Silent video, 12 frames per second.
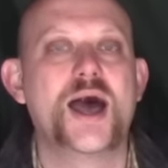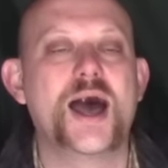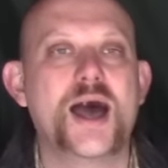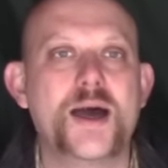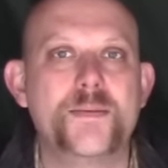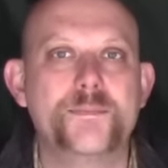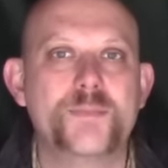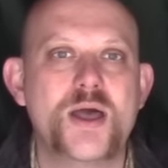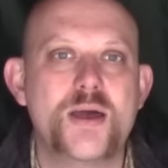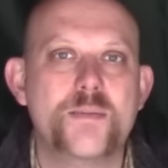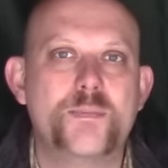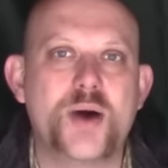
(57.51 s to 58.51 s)

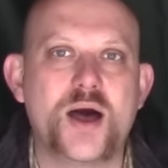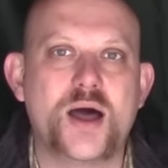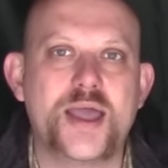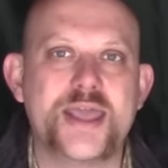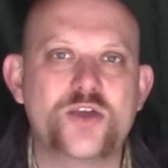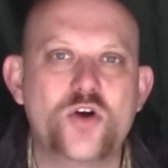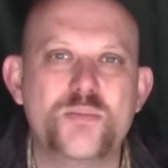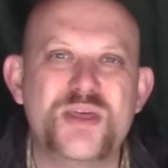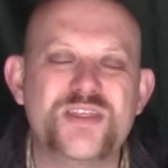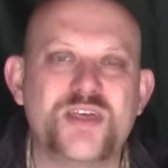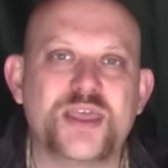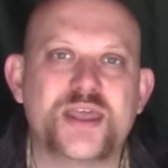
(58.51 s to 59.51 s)
But it got
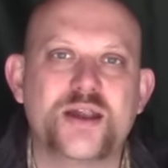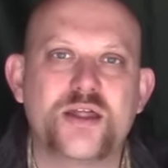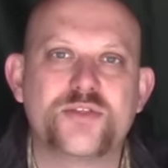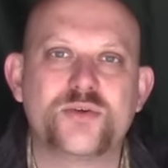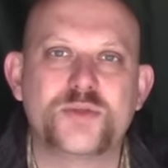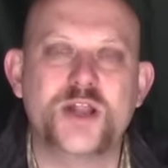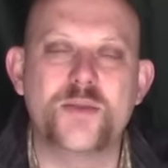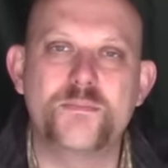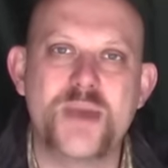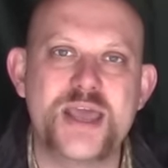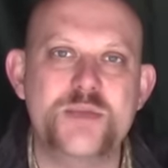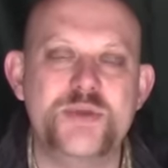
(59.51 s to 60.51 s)
me thinking, and I thought, you know,
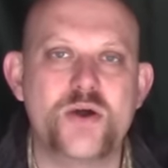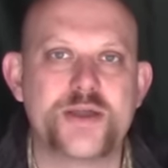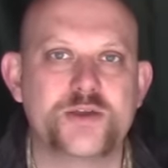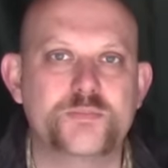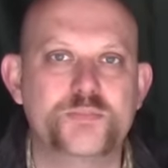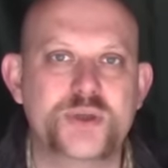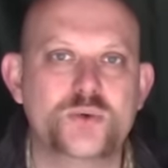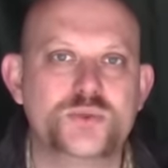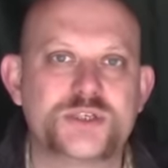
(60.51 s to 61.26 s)
maybe I could build